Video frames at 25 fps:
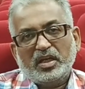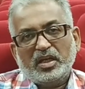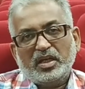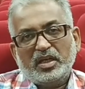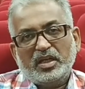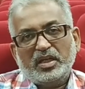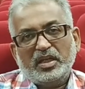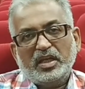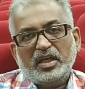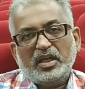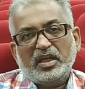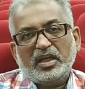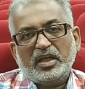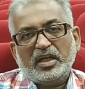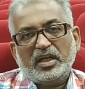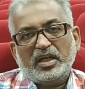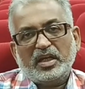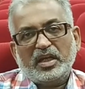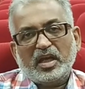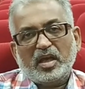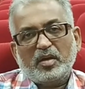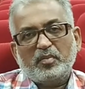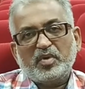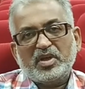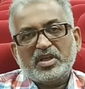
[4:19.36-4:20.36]
DNA
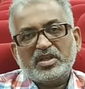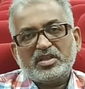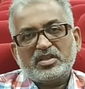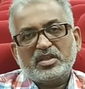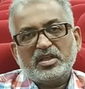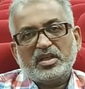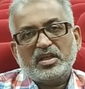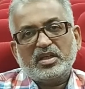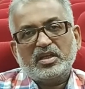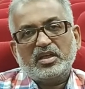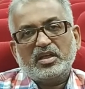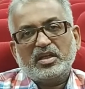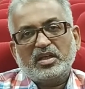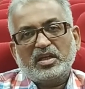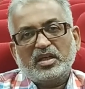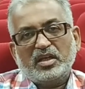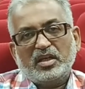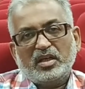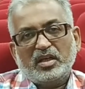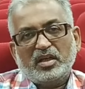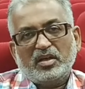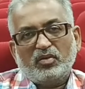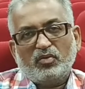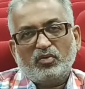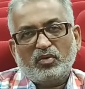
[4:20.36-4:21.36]
damaging
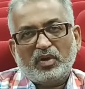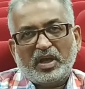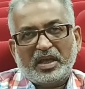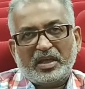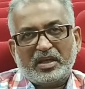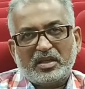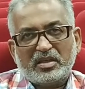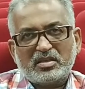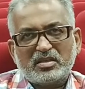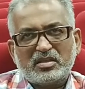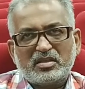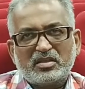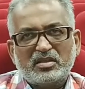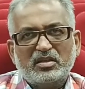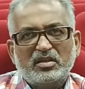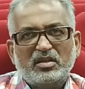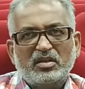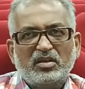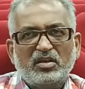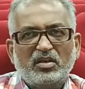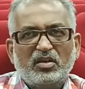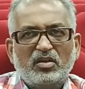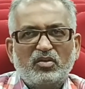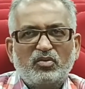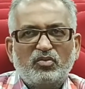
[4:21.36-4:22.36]
virus,
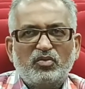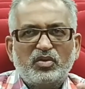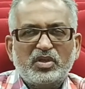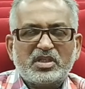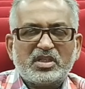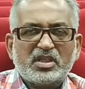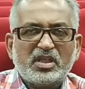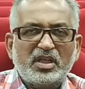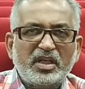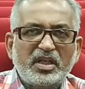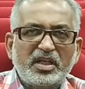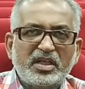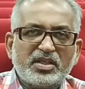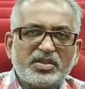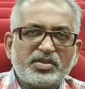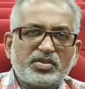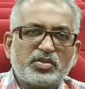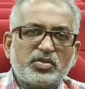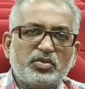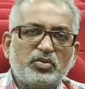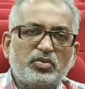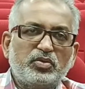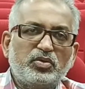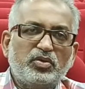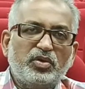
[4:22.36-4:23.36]
which leads
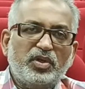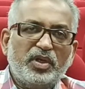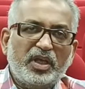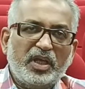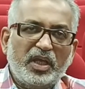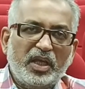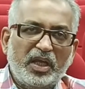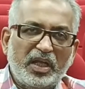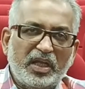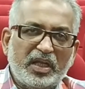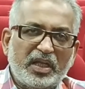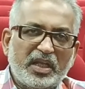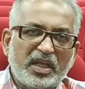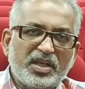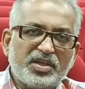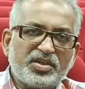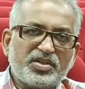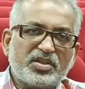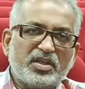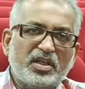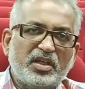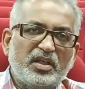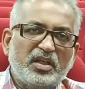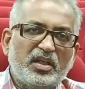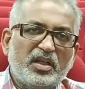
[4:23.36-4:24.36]
to
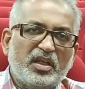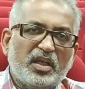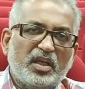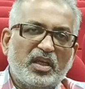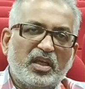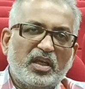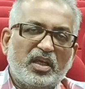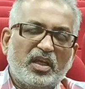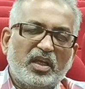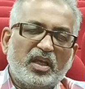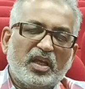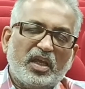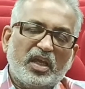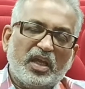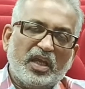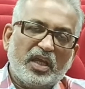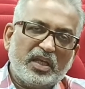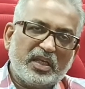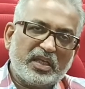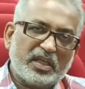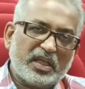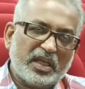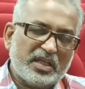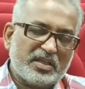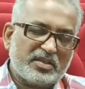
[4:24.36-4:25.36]
irritation
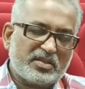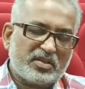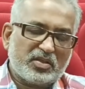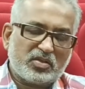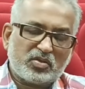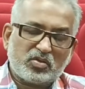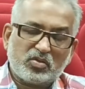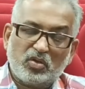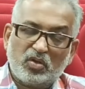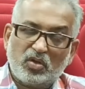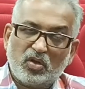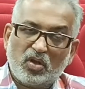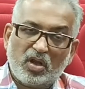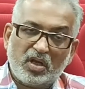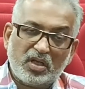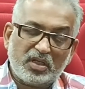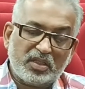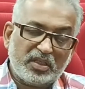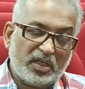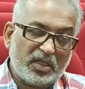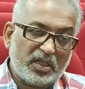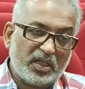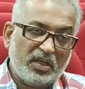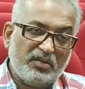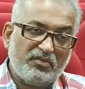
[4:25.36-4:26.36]
and cancer. So, not
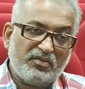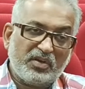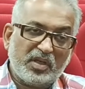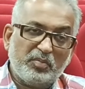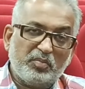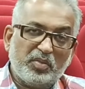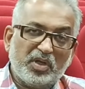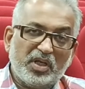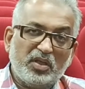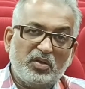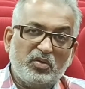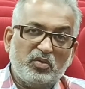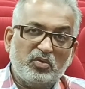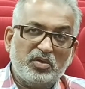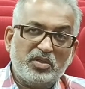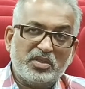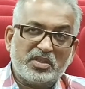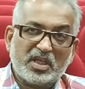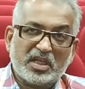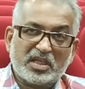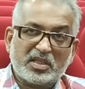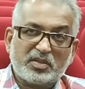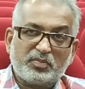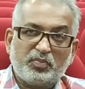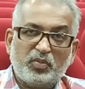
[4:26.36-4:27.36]
that everybody who is
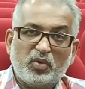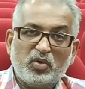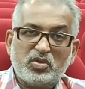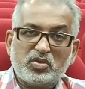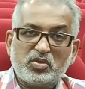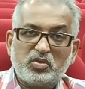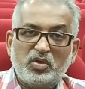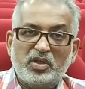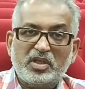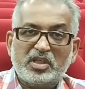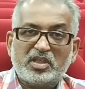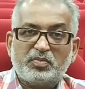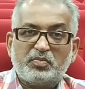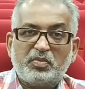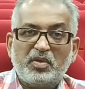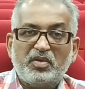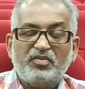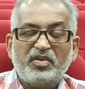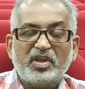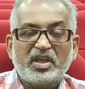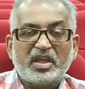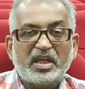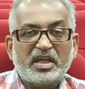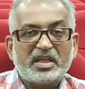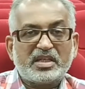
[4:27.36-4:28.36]
exposed to
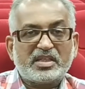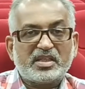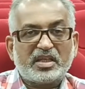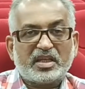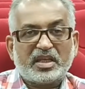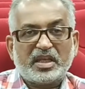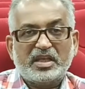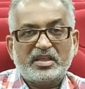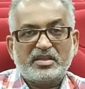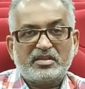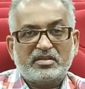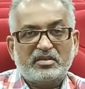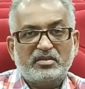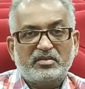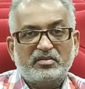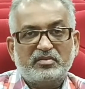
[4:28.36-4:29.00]
HPV gets a cancer.